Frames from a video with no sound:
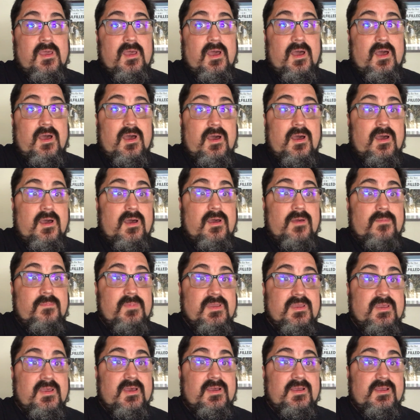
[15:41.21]

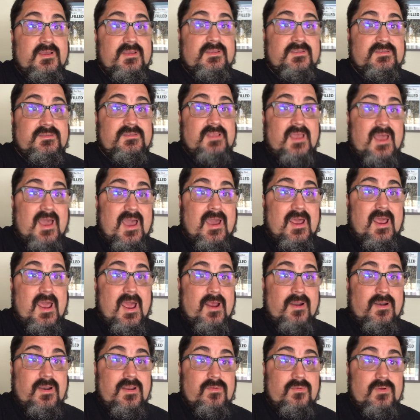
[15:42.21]
because
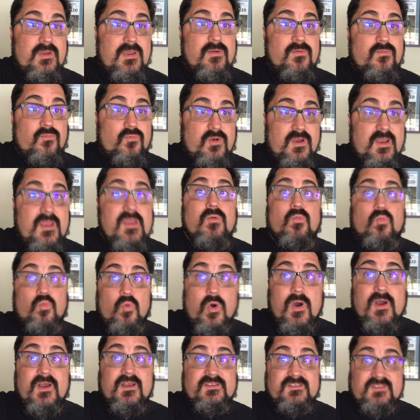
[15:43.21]
it
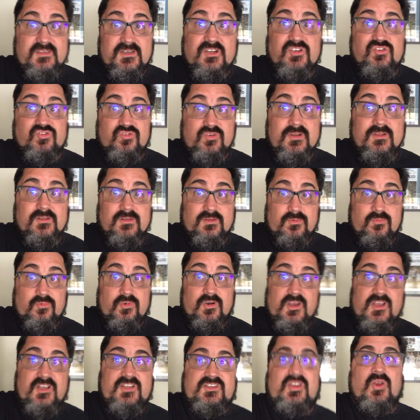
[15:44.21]
was an adrenaline
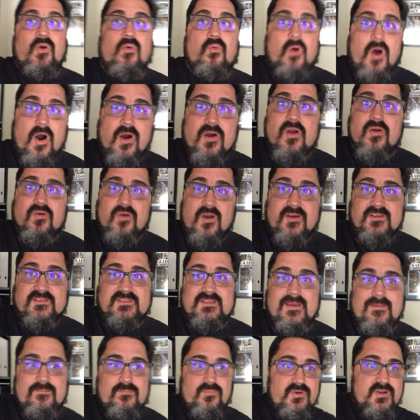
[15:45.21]
rush to walk across
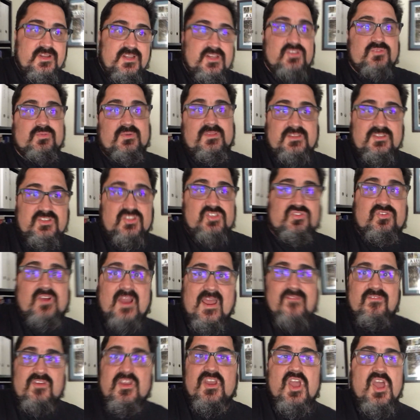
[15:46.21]
that bridge with this
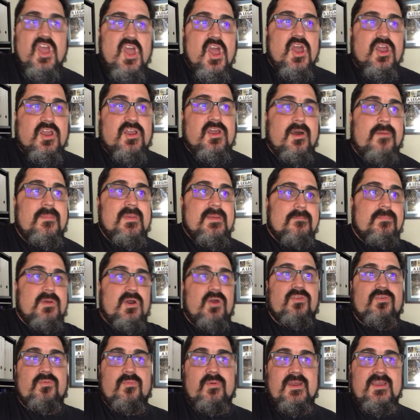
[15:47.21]
traffic coming
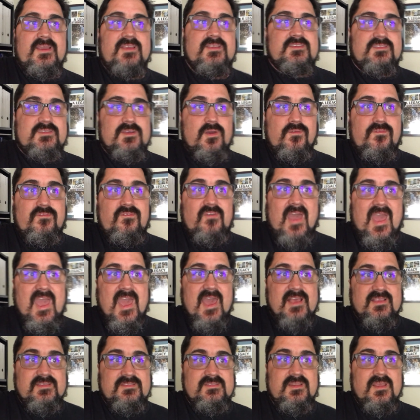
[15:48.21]
both ways so
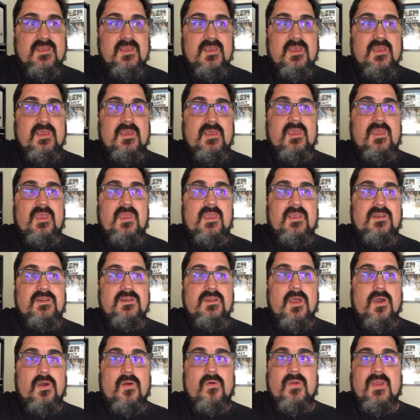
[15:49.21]
fast,
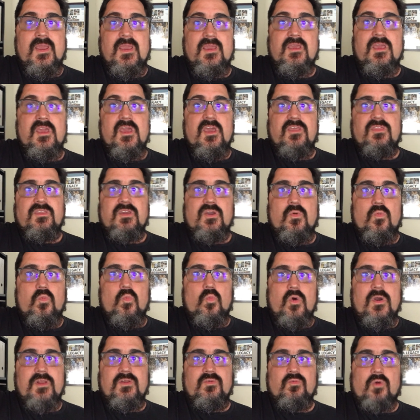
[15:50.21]
and knowing that
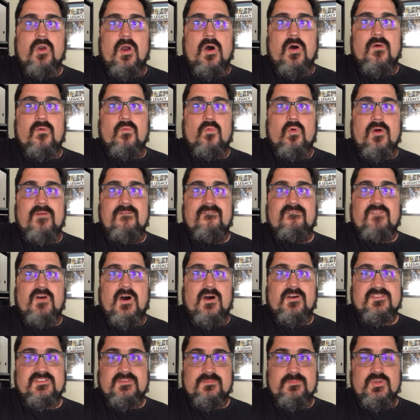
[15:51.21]
one
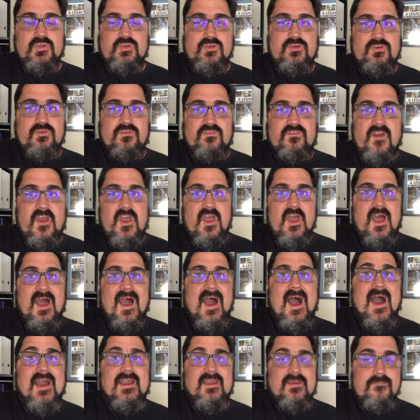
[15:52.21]
false move,
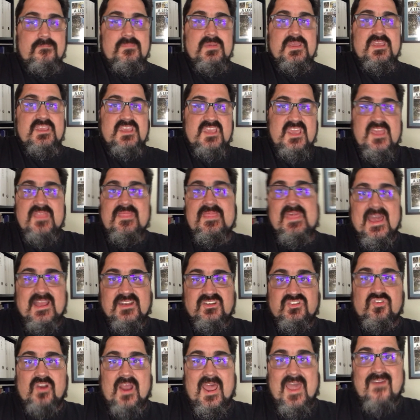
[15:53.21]
I could be in
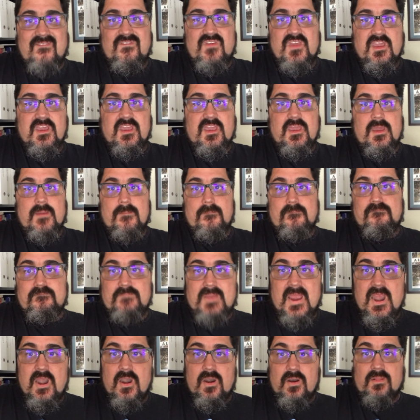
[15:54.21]
that traffic
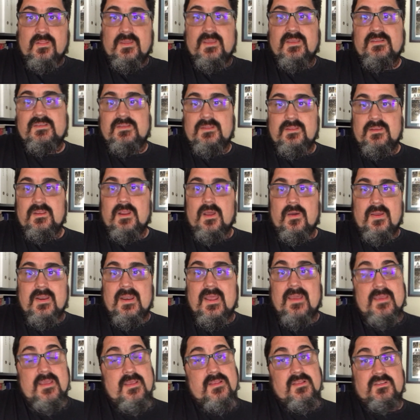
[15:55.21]
periling,
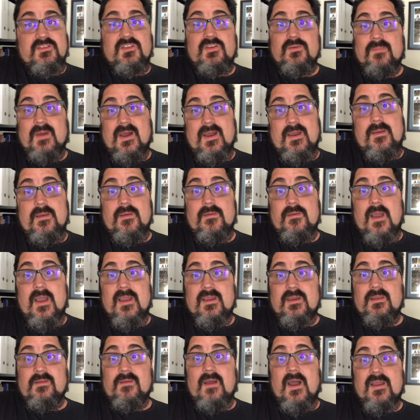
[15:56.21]
and to my
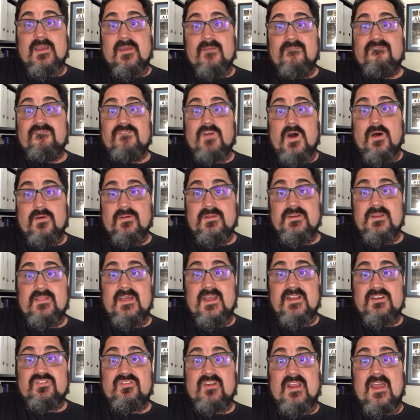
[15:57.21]
I could fall into
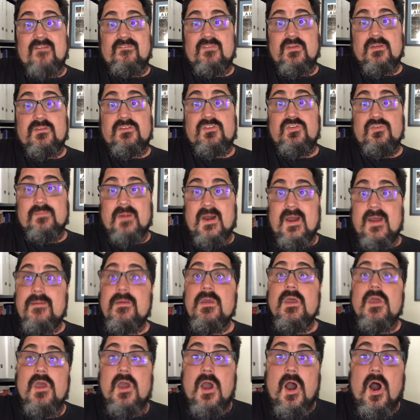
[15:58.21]
that traffic to my
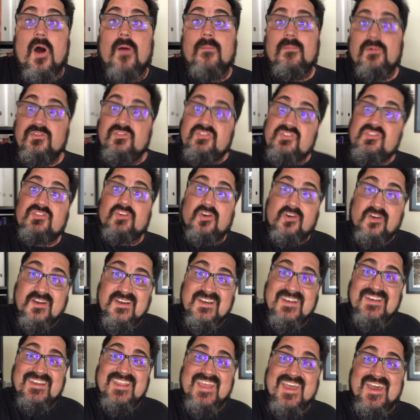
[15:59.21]
almost
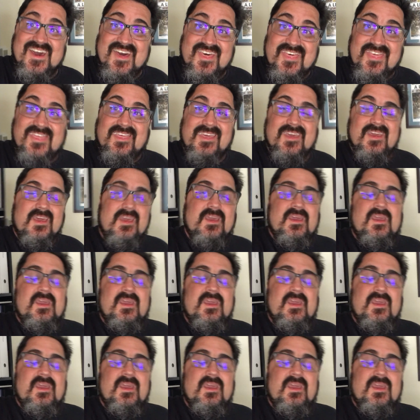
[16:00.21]
certain death.